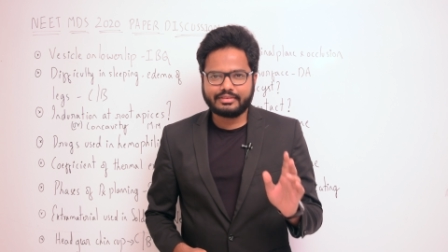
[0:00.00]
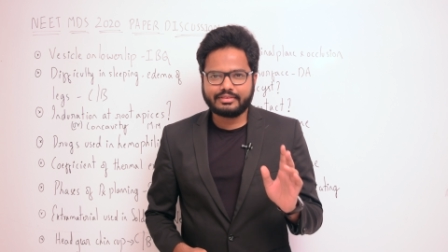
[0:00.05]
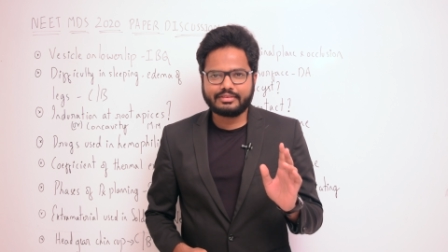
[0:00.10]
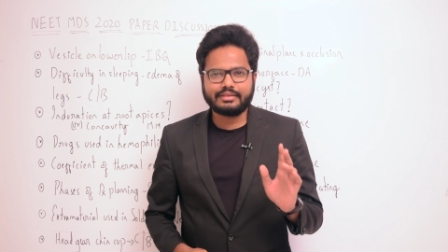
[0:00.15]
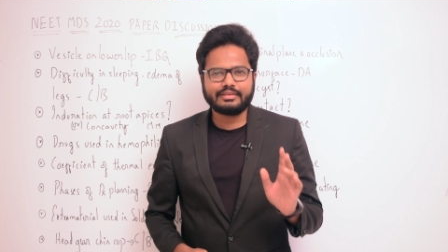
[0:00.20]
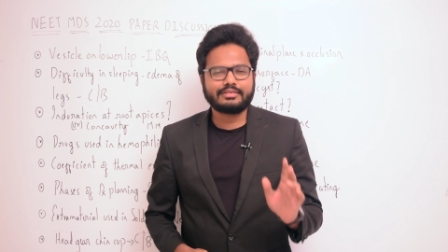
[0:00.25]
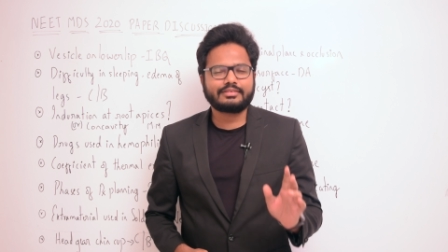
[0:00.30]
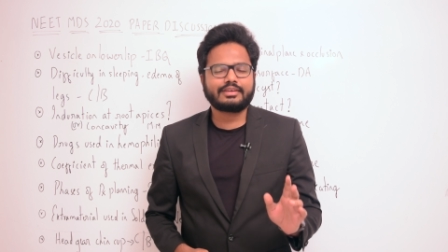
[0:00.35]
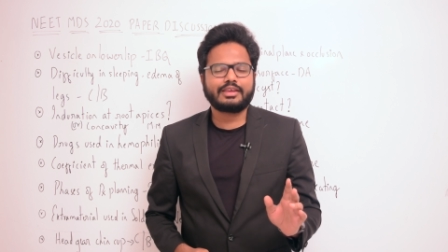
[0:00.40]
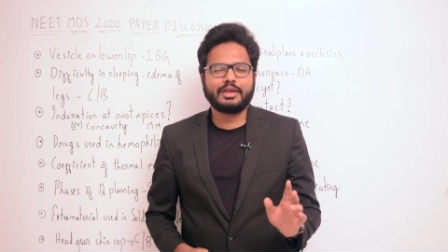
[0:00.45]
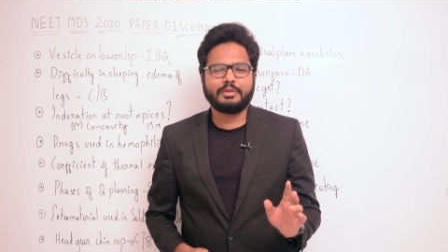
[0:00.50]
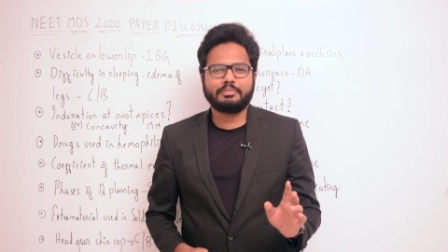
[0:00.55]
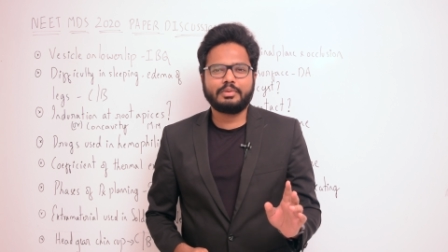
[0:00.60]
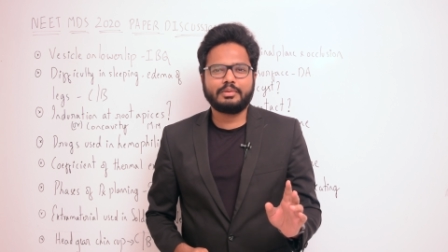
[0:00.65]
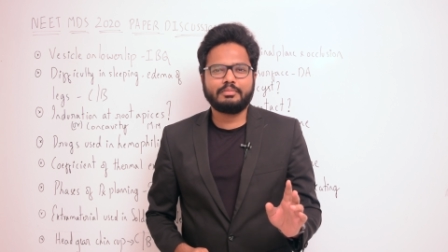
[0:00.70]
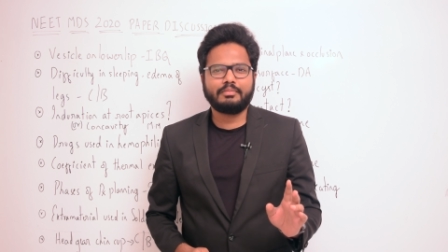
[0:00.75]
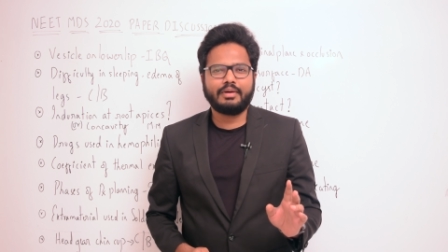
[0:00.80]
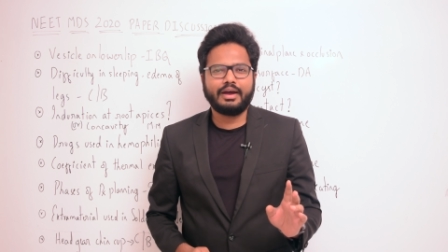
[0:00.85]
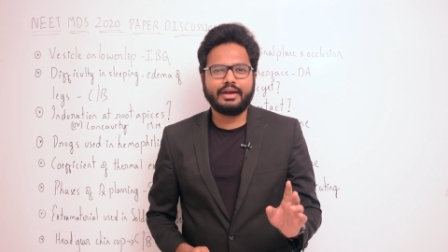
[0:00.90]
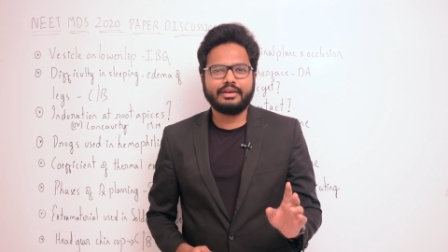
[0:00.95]
just keep
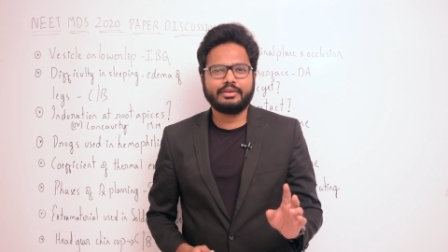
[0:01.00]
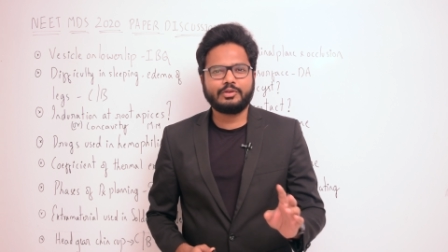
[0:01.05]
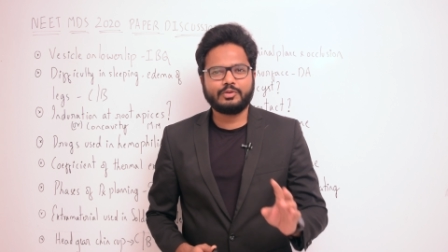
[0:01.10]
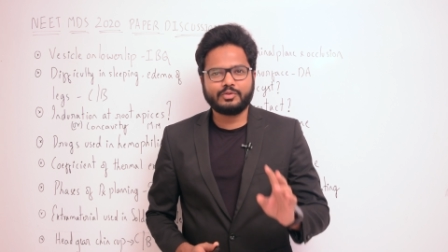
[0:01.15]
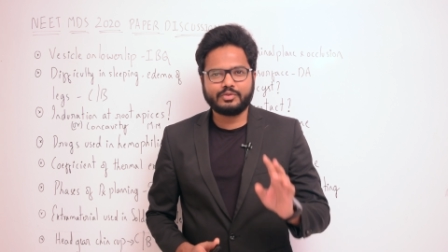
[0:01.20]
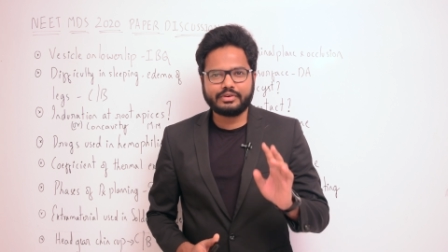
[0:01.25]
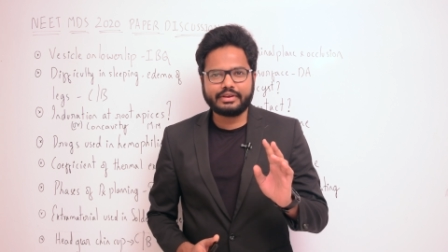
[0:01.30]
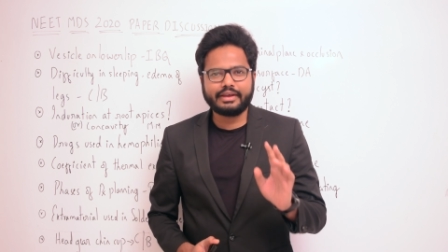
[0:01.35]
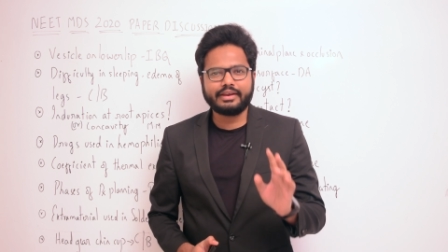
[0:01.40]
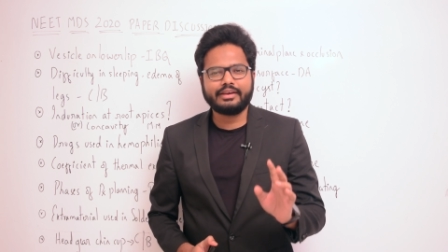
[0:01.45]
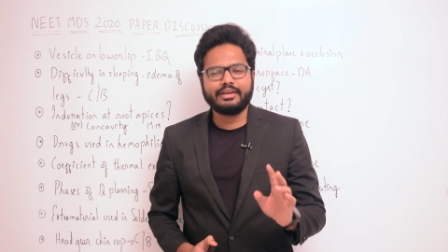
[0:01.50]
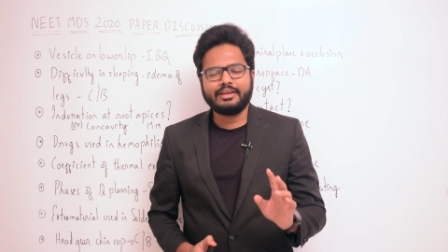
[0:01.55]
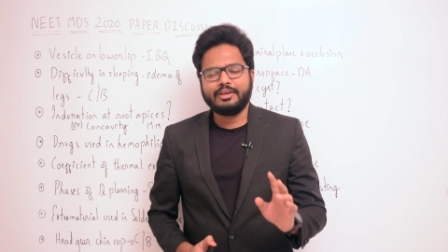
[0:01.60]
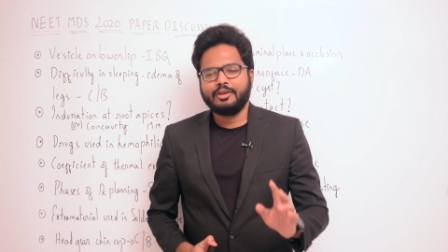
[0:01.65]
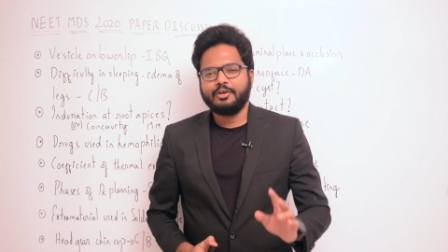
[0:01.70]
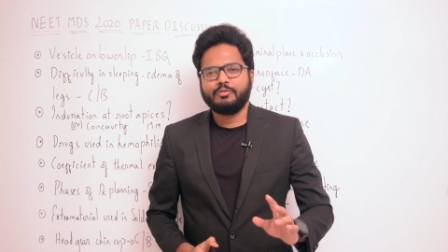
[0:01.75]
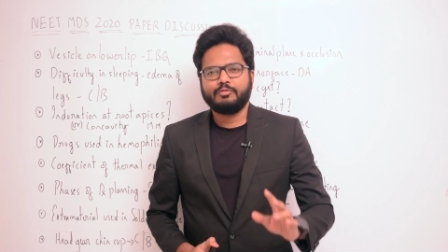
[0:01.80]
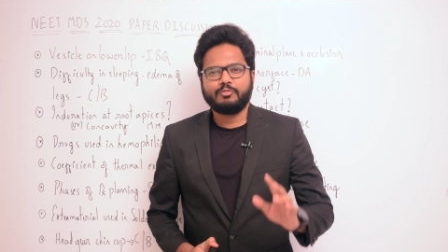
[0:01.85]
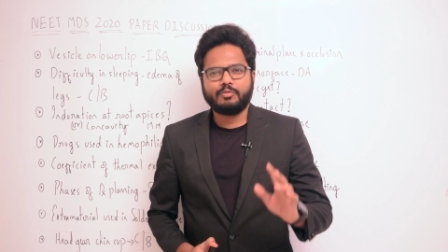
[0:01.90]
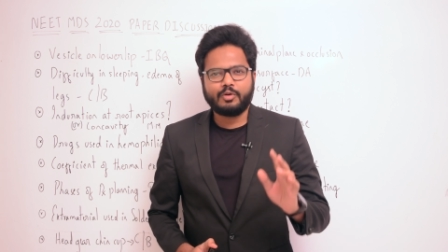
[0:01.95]
in mind you did
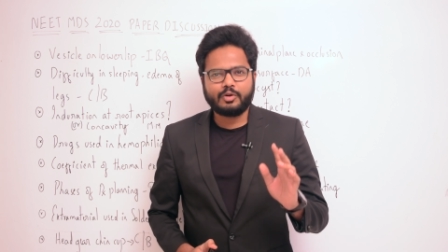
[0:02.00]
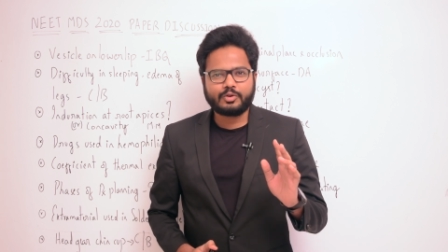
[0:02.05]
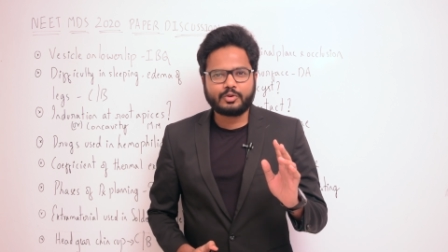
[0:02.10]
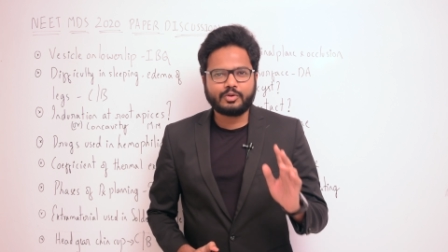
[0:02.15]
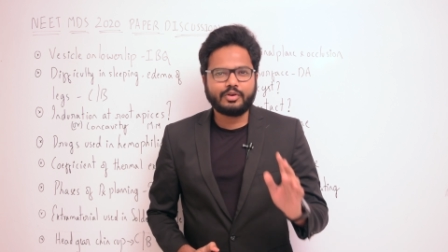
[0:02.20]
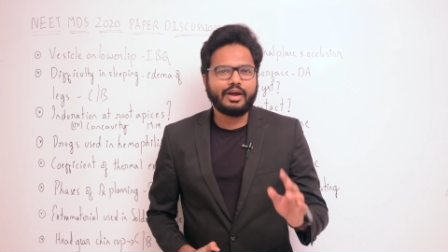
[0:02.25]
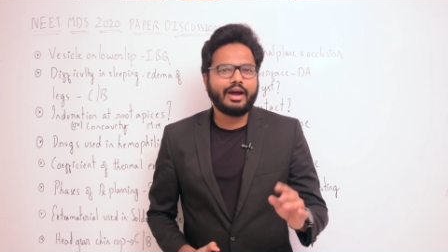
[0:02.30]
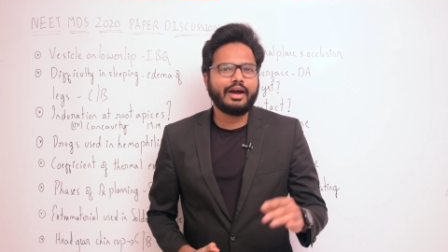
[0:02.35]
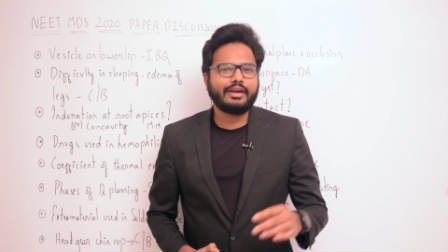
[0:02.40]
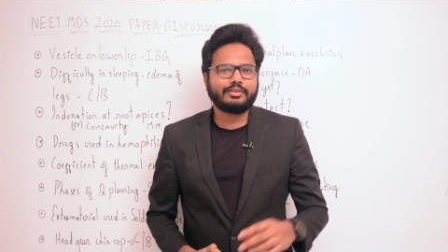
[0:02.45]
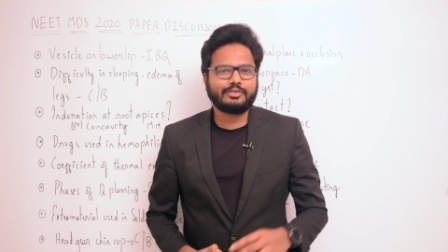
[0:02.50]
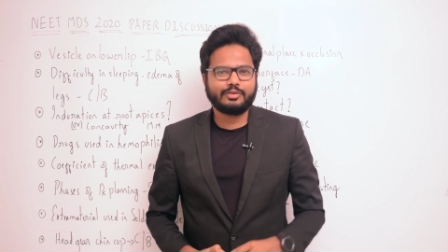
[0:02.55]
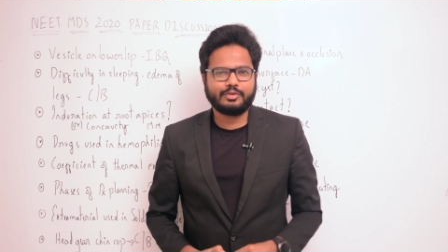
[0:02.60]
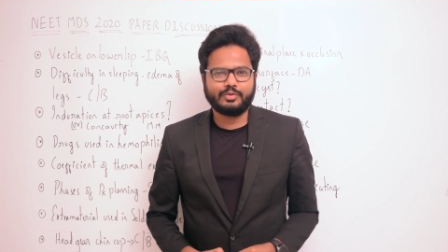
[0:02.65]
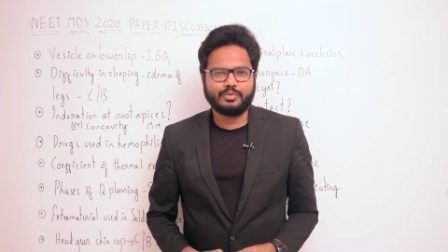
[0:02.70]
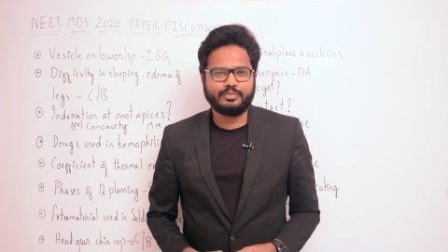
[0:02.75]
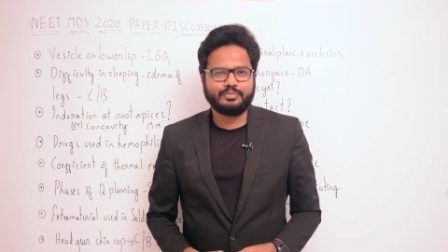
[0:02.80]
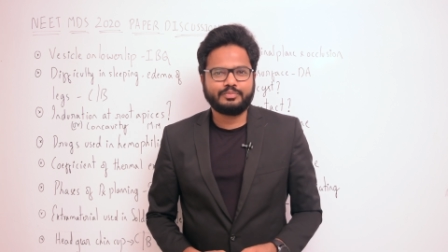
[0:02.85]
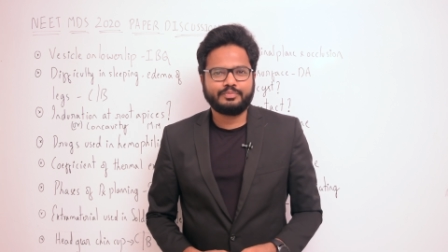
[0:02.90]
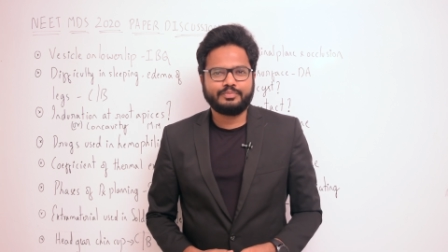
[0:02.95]
what you had to
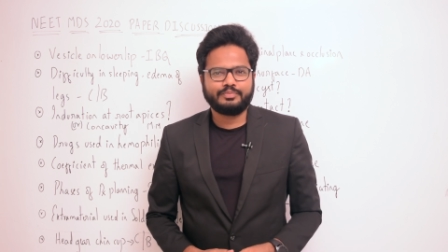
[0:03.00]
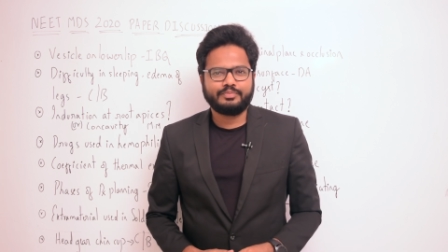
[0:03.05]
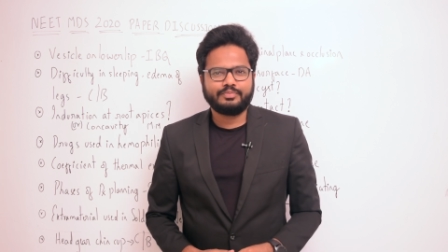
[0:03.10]
do